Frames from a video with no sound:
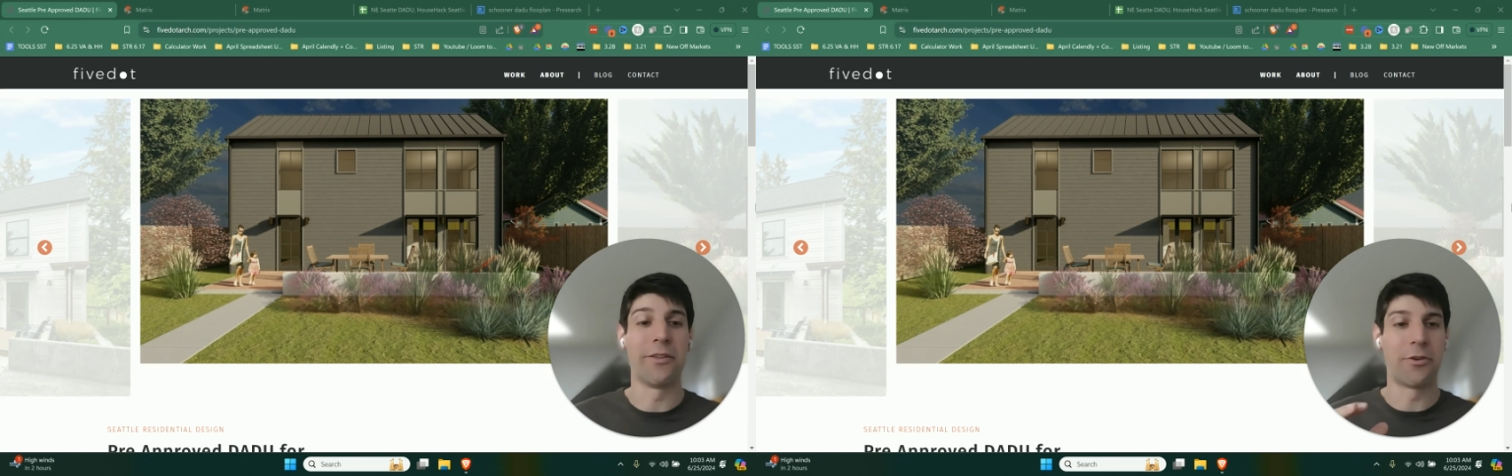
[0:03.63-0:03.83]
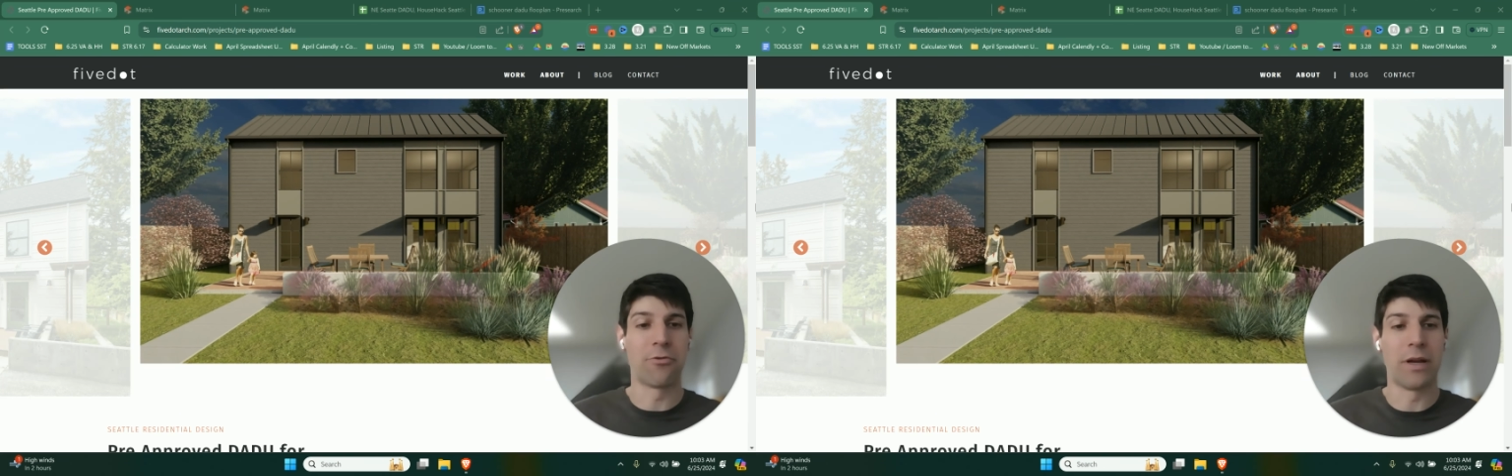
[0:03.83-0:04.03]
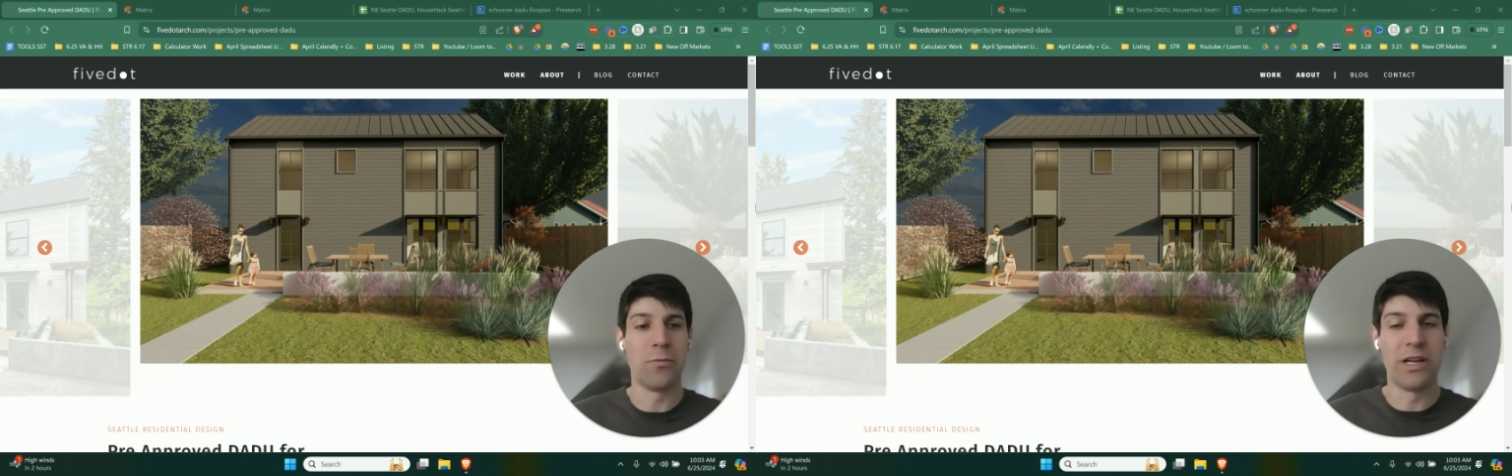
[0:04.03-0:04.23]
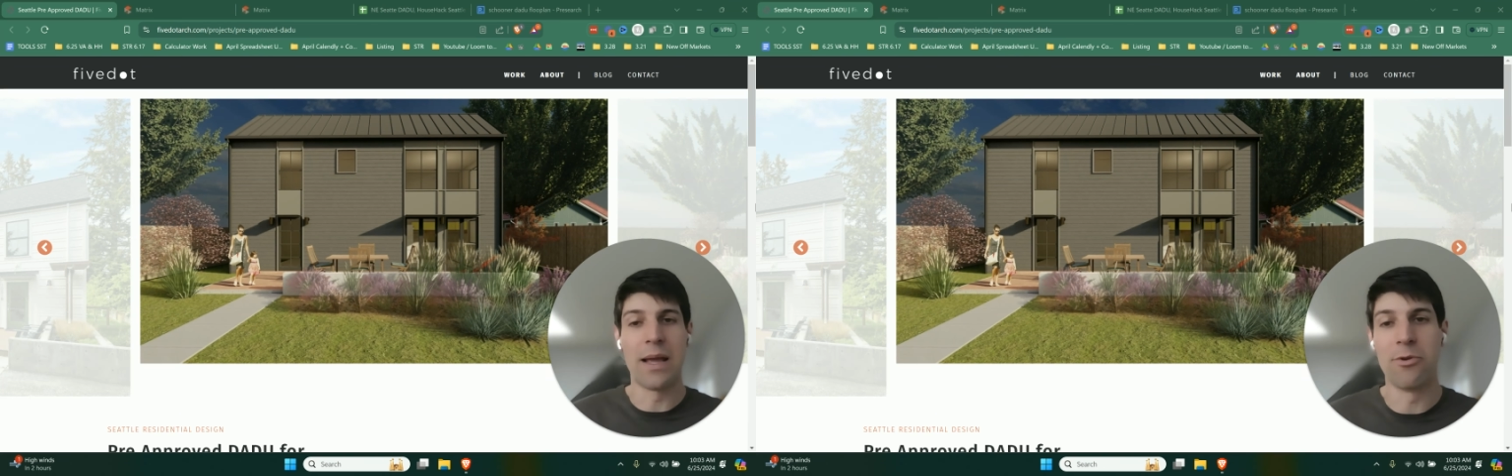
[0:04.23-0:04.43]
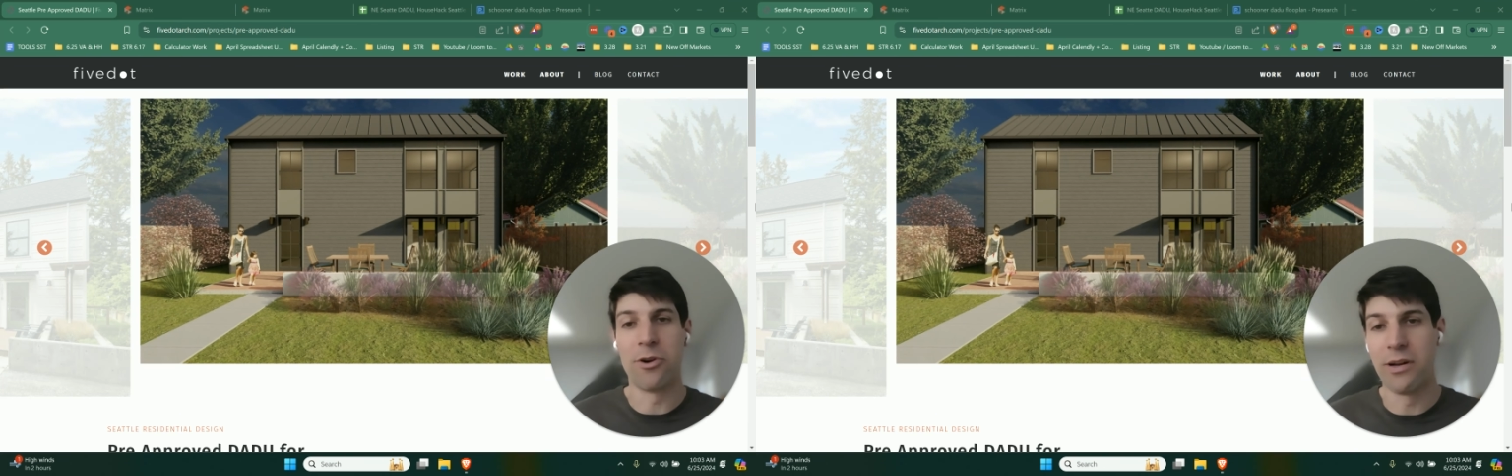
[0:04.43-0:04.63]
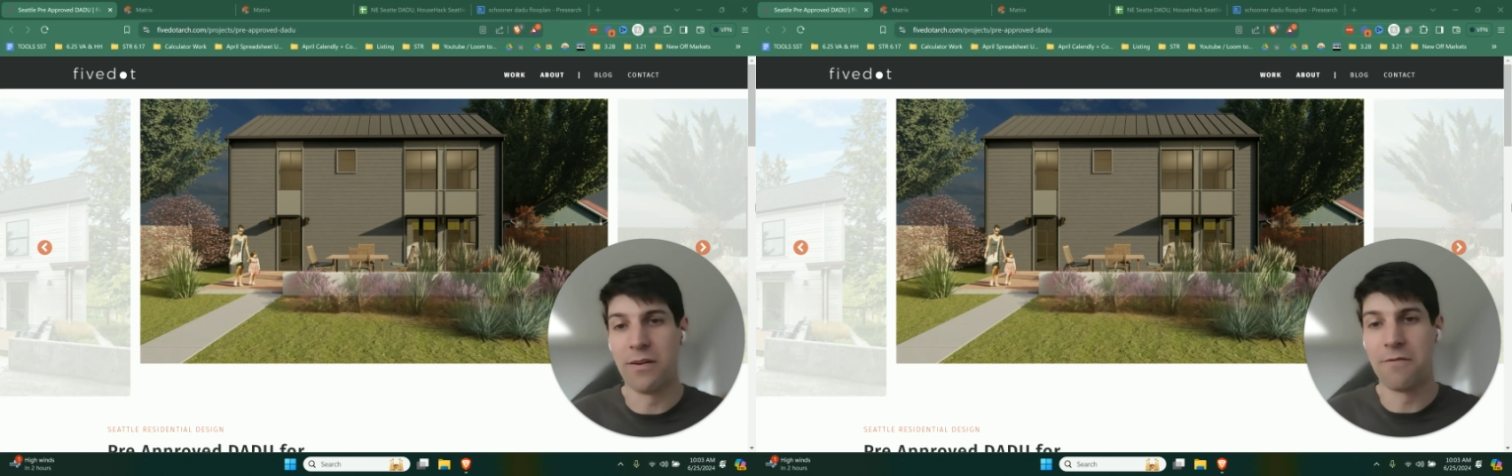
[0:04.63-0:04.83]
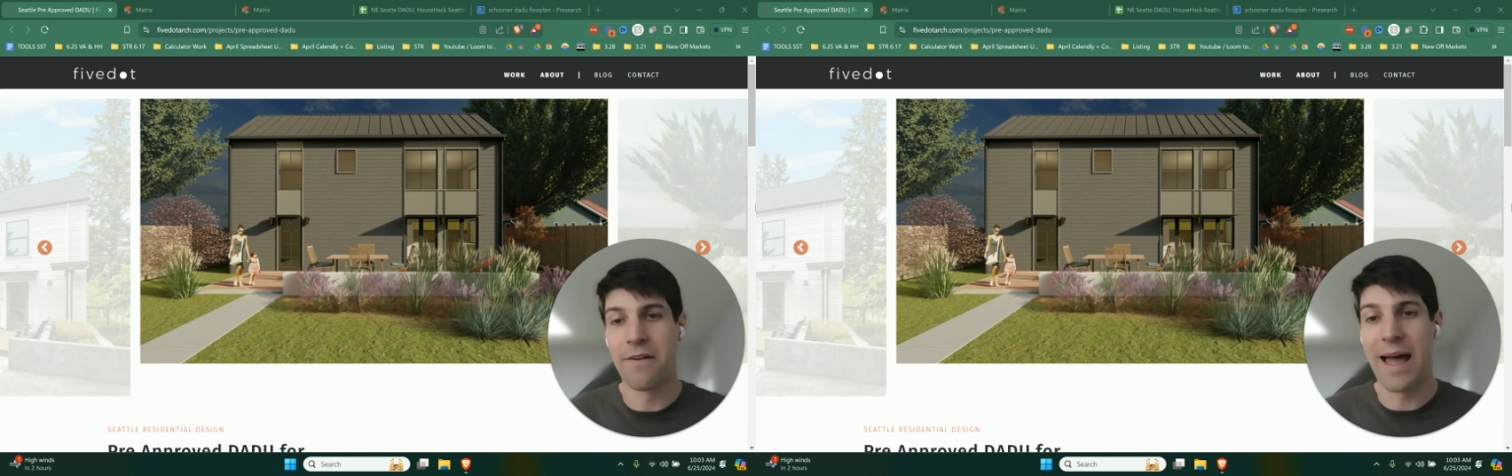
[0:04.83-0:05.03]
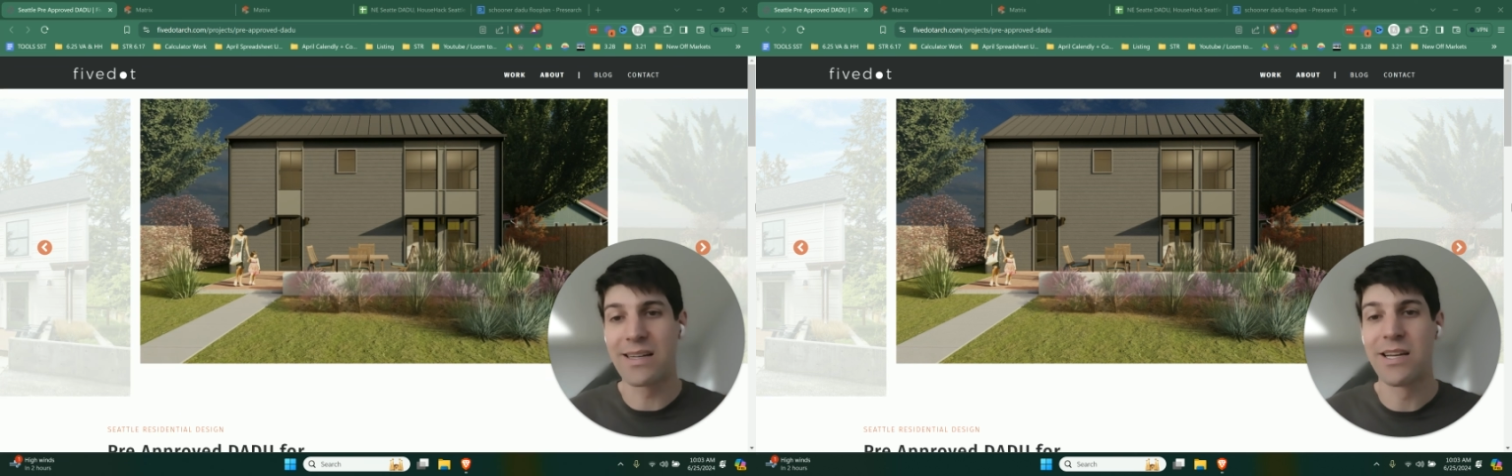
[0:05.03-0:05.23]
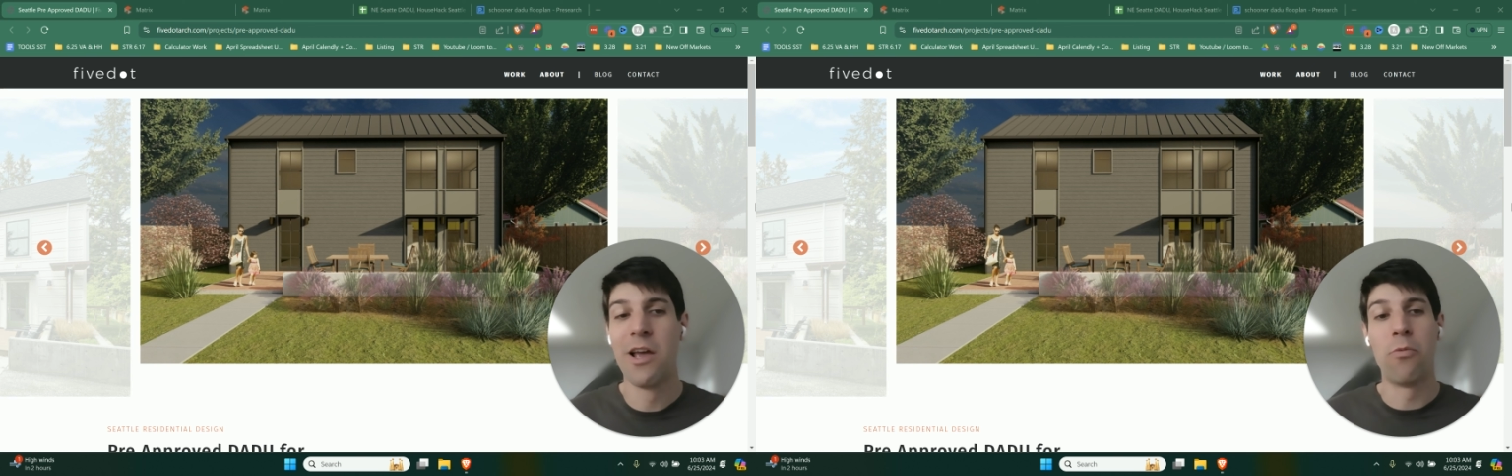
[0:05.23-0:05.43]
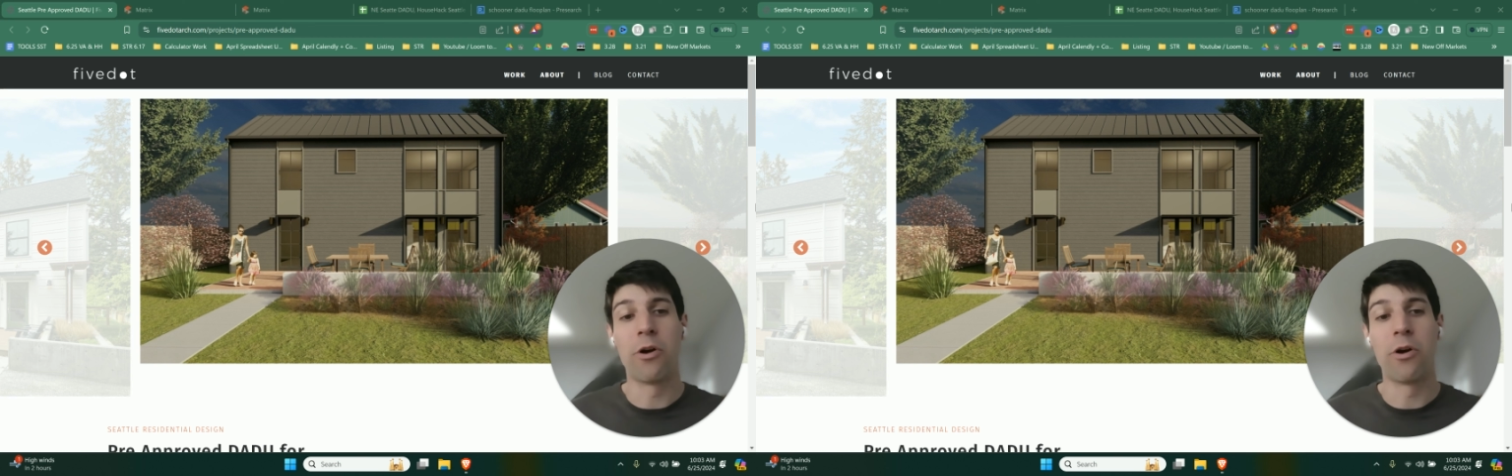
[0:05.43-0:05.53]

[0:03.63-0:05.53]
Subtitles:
the Greenwood neighborhood, in fact,